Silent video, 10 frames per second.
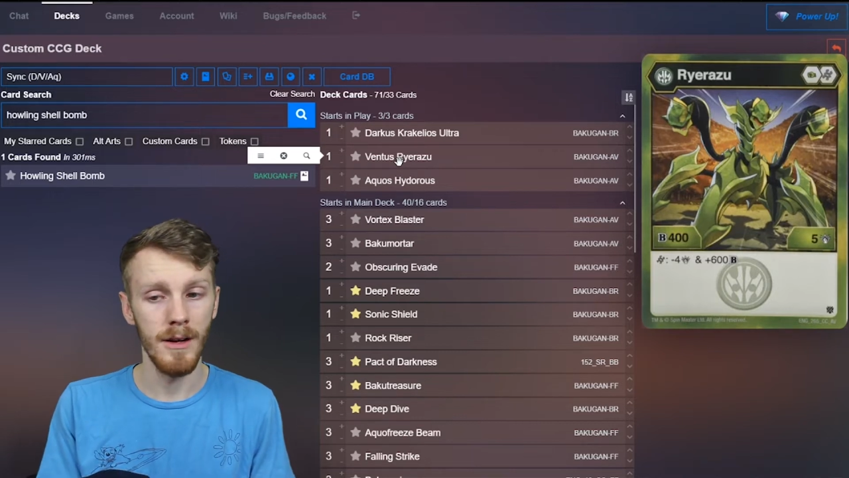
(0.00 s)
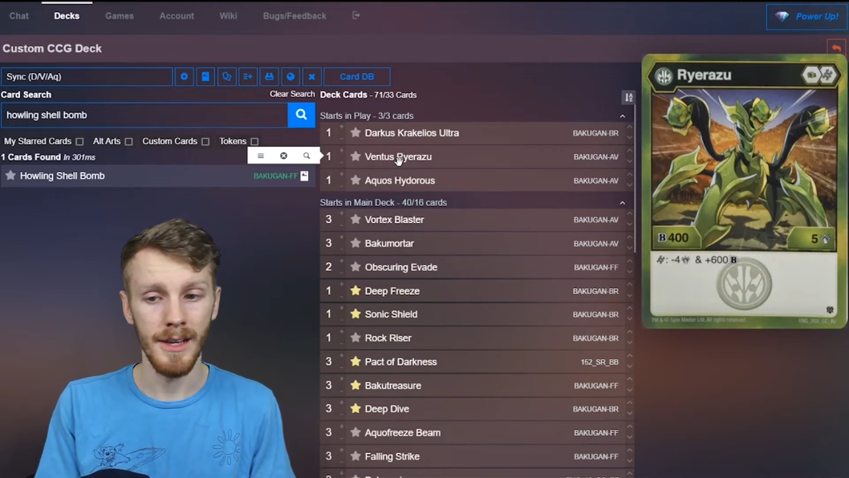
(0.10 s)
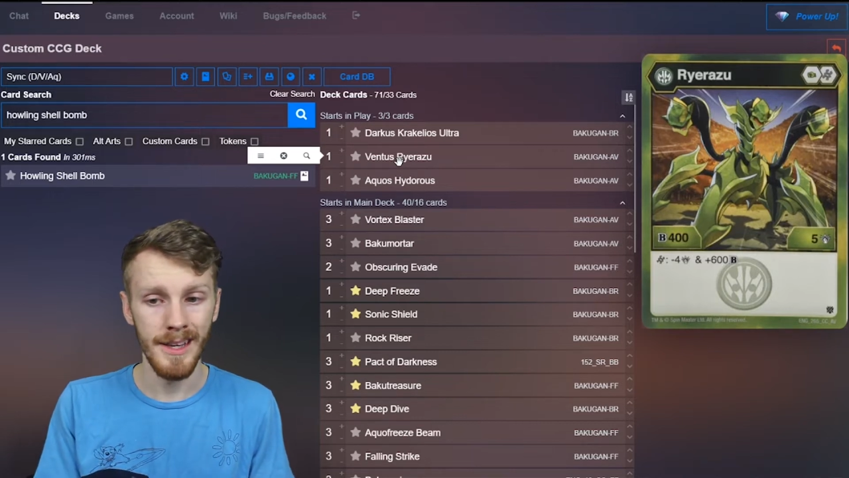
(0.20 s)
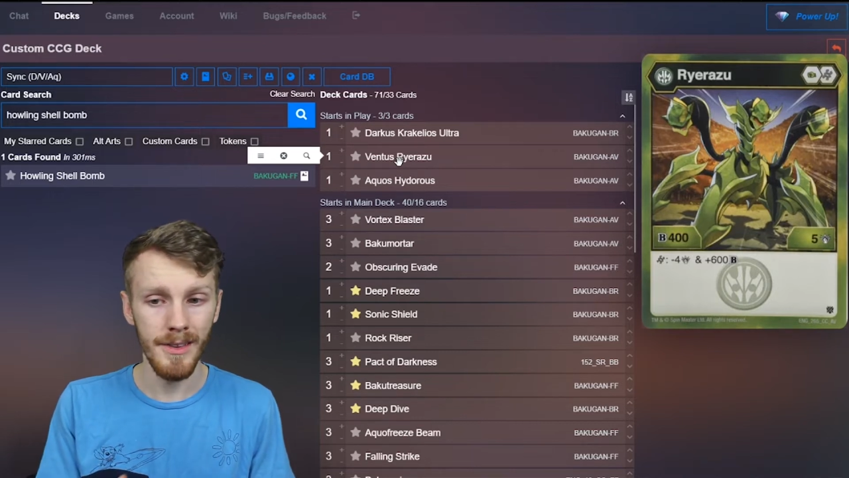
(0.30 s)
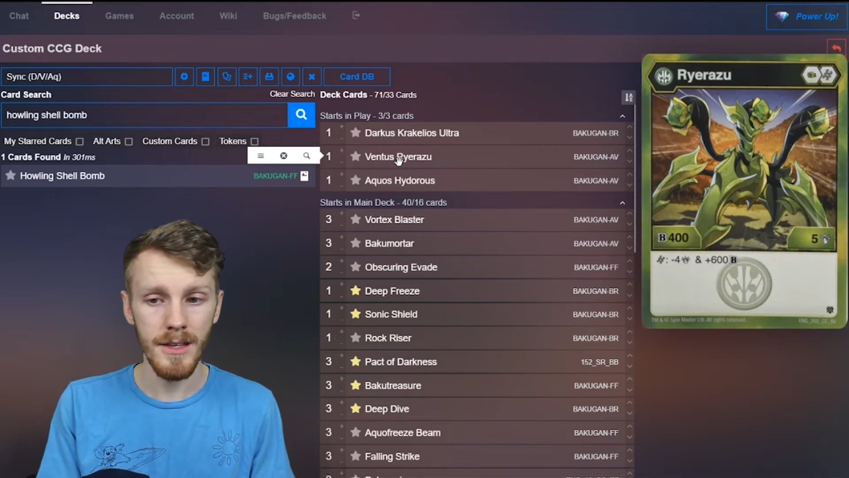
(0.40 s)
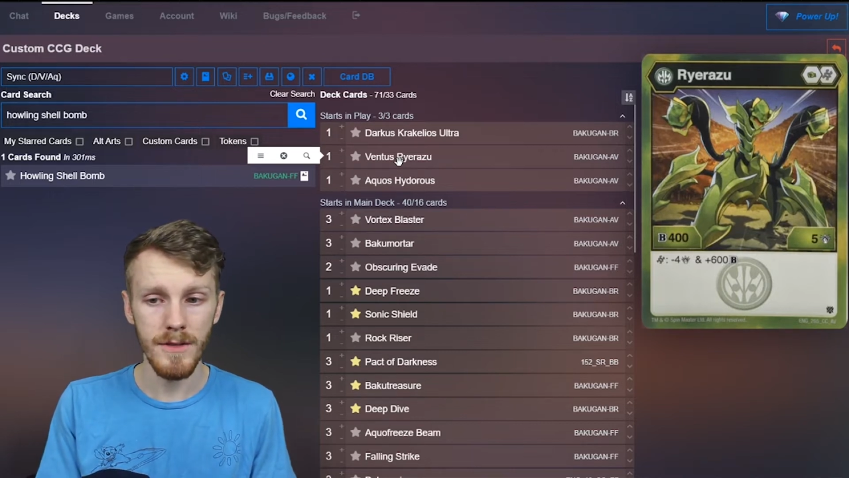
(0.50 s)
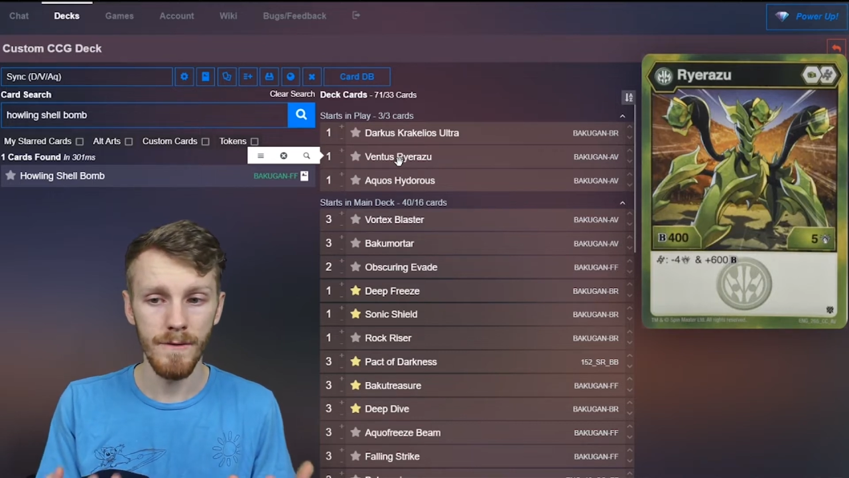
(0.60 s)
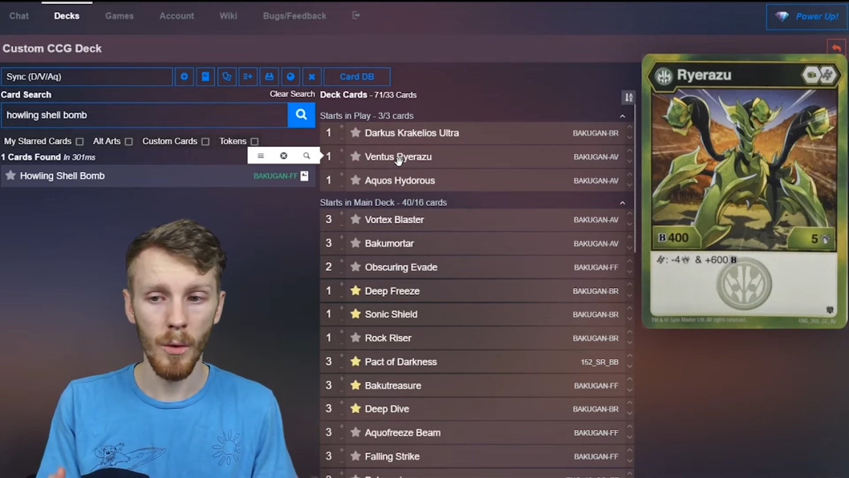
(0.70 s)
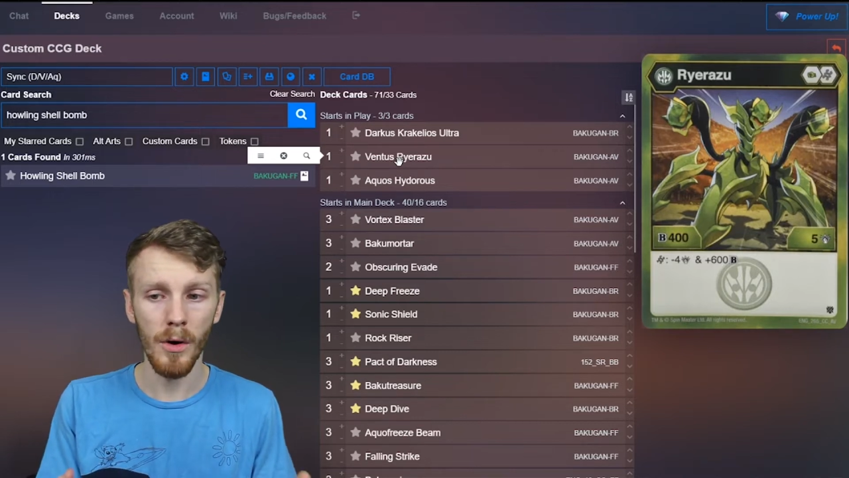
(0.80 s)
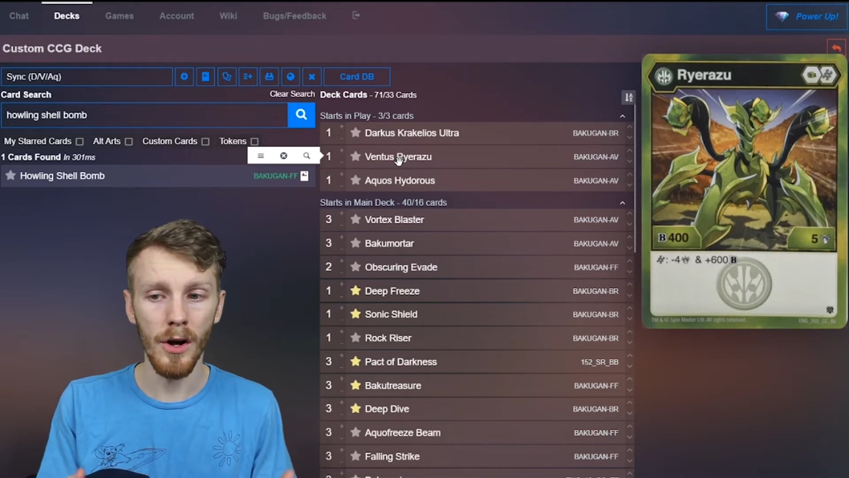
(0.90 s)
Helix
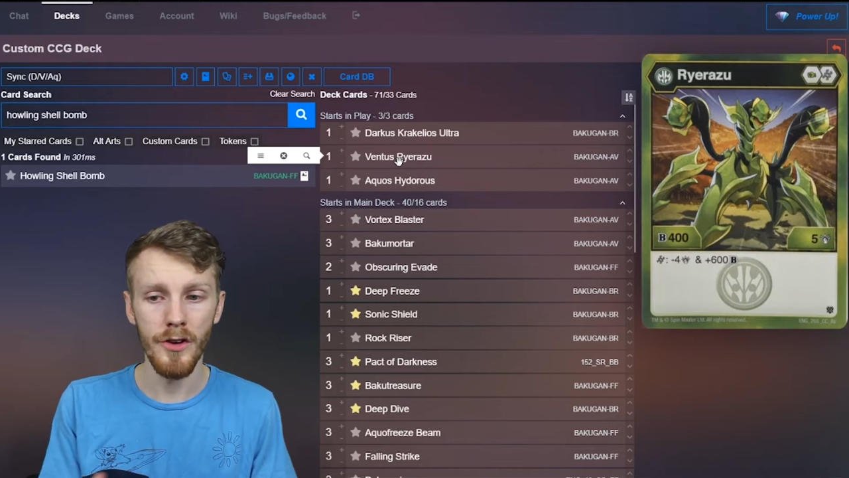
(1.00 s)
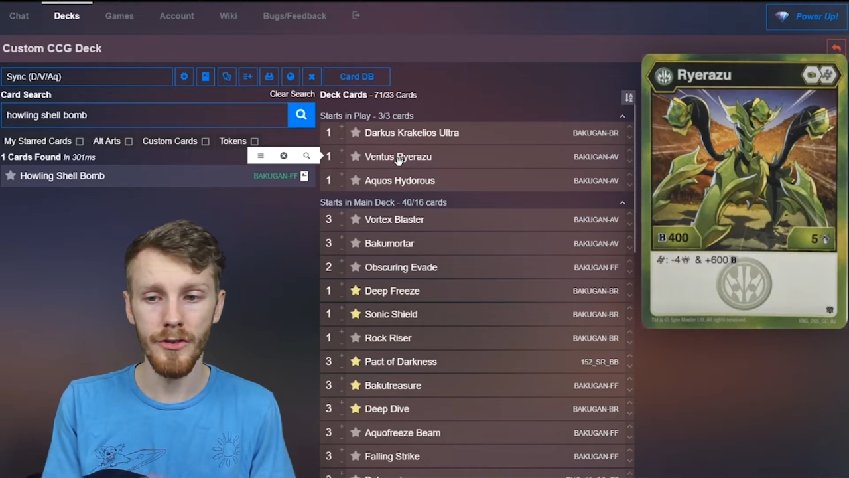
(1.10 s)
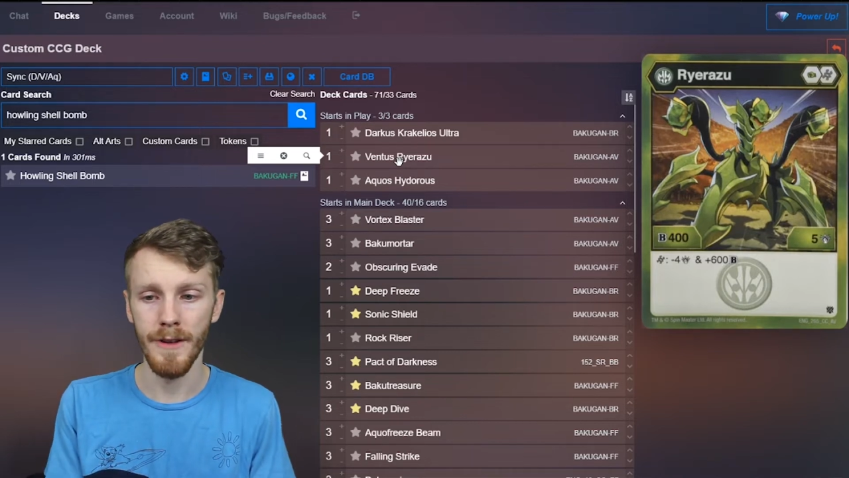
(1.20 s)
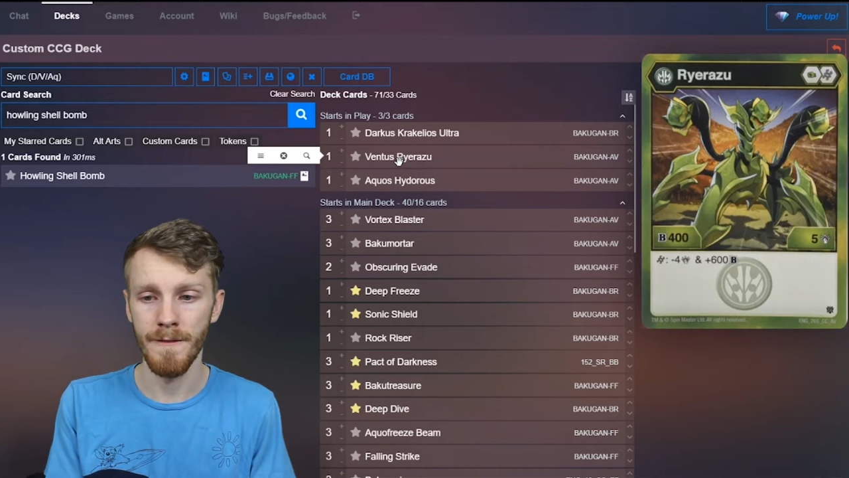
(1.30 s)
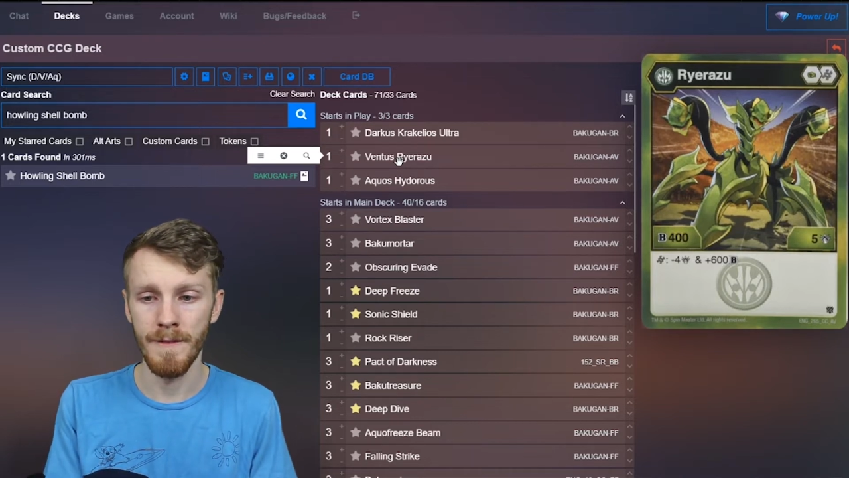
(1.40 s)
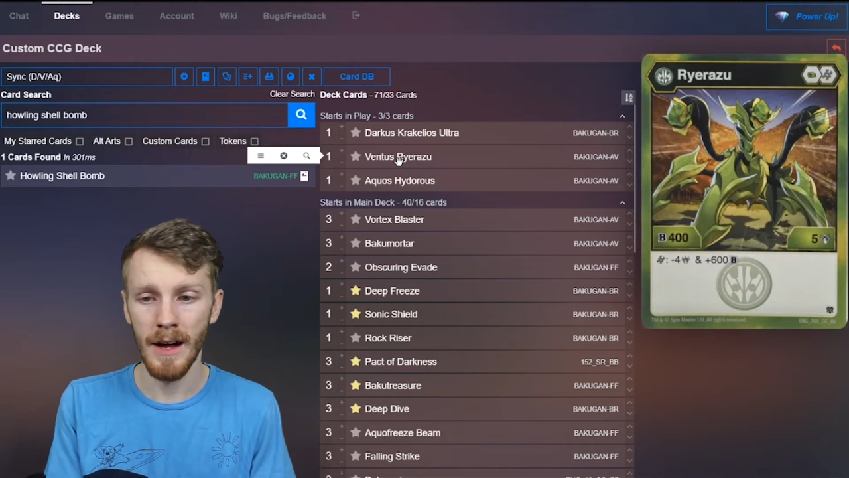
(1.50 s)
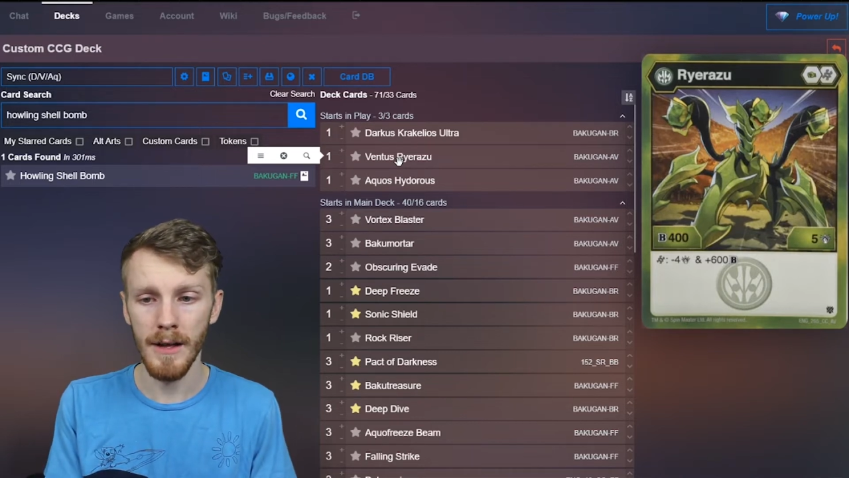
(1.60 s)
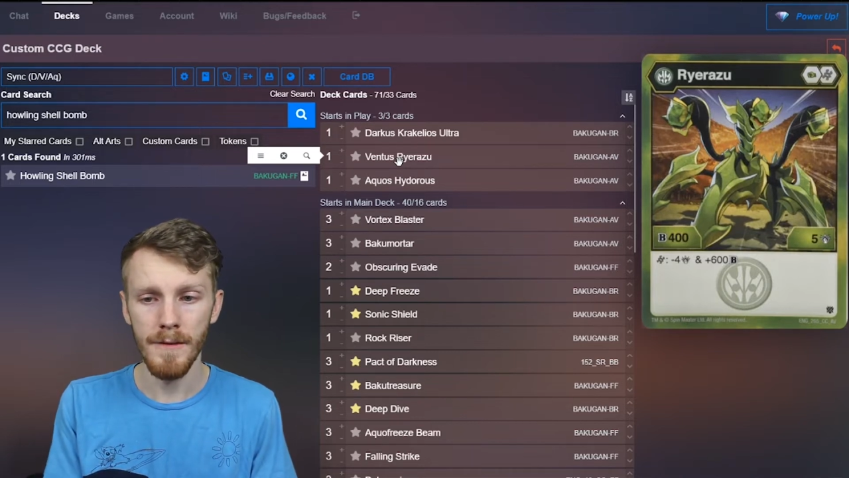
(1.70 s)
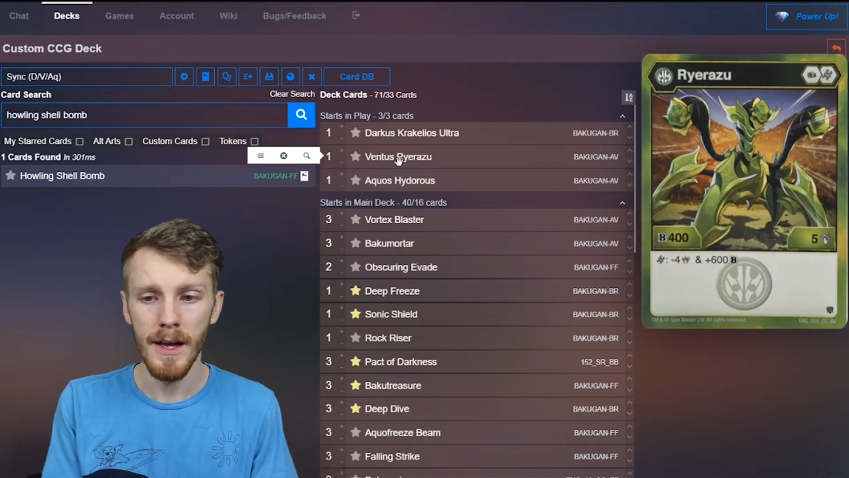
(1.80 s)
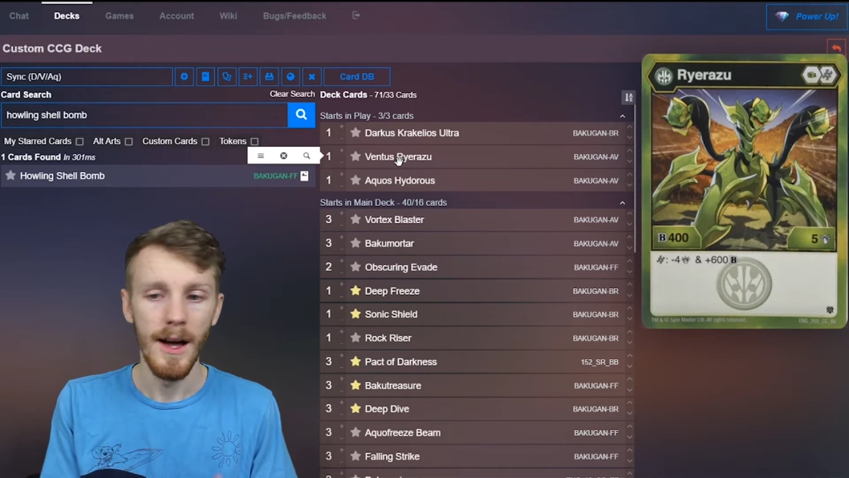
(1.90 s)
405,